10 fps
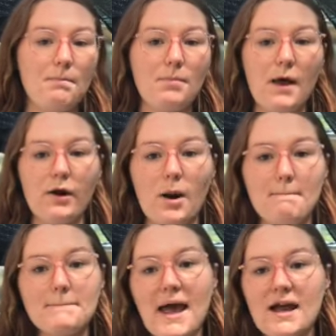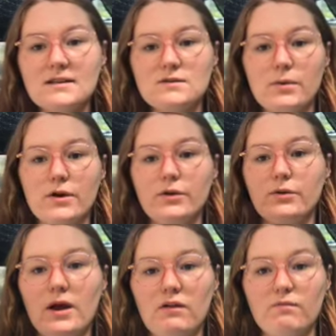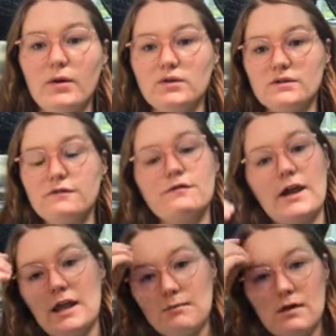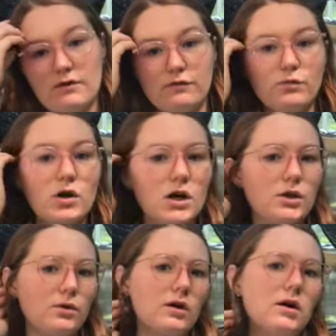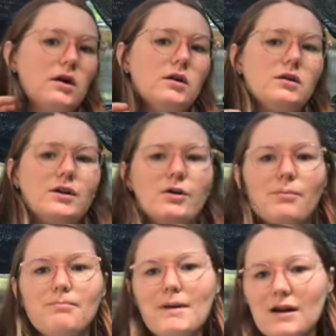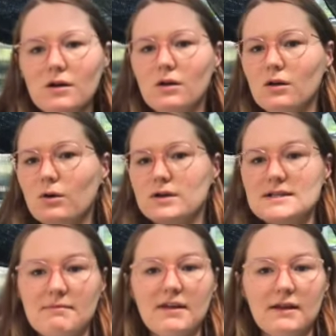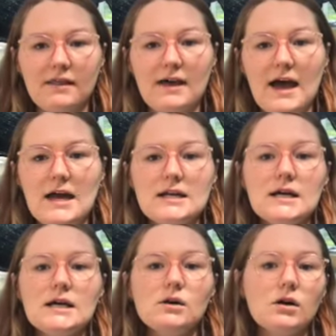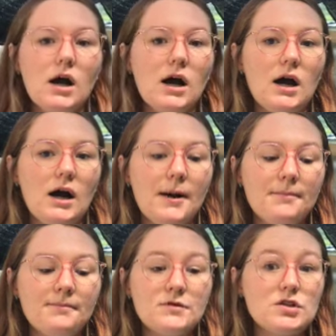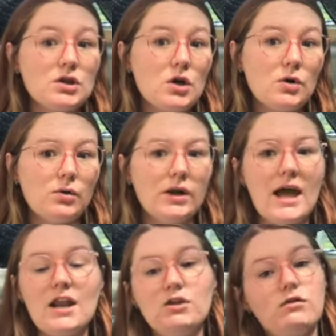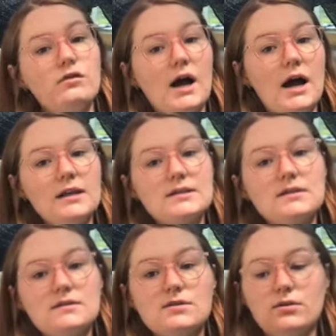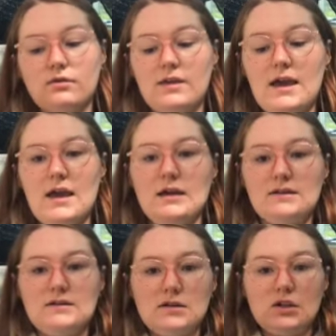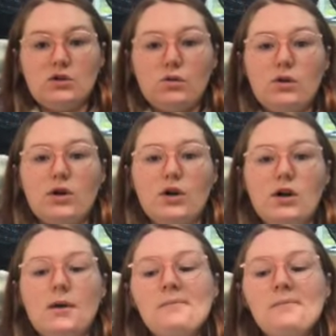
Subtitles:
There are beds where you kind of build a frame out of wood or, metal or something like that, stone, and you've got sort of a secure